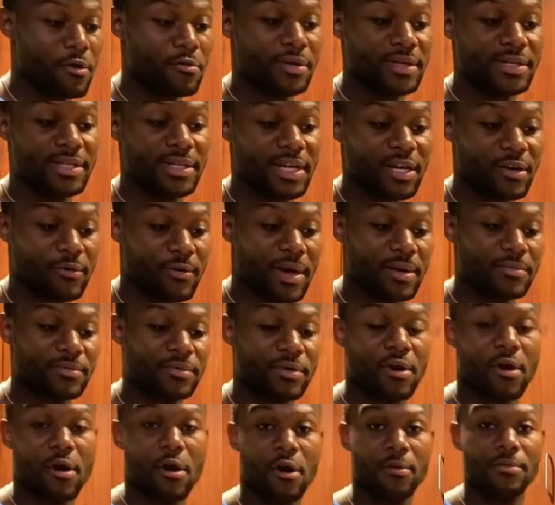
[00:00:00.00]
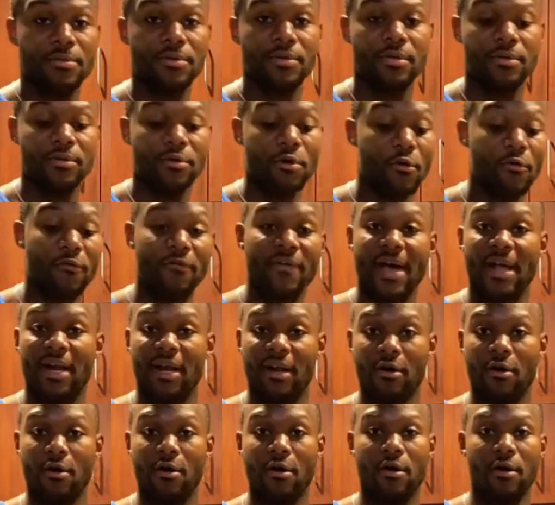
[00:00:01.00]
only 10 grams of carbs, no fat
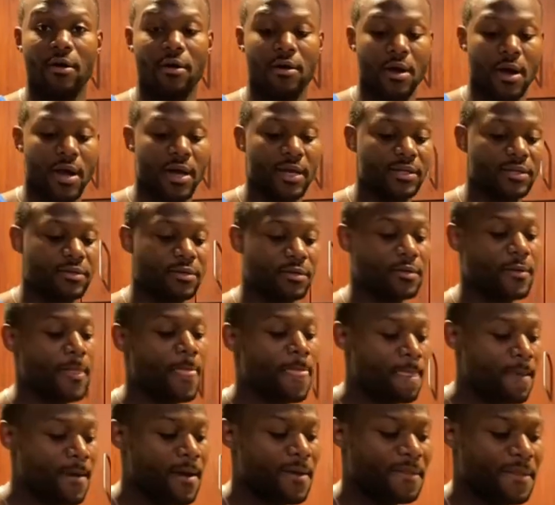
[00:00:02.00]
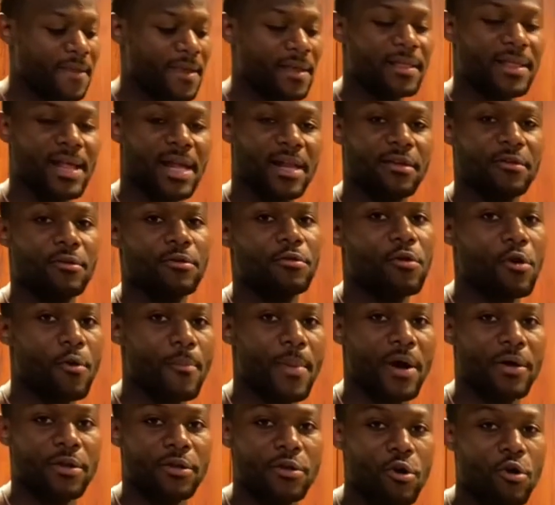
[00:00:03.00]
at all, all right? So I think a lot of you know
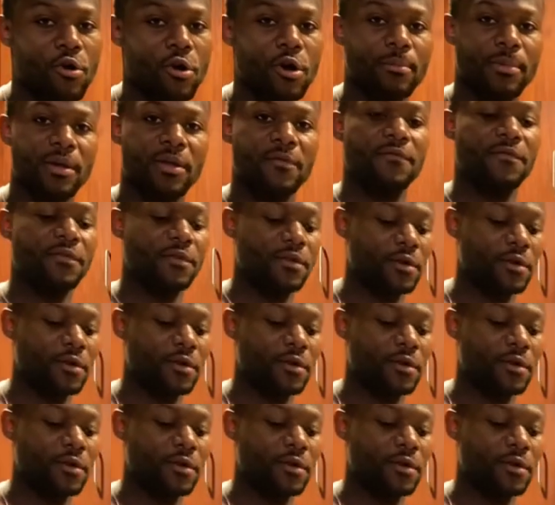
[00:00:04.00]
about yogurt, but if you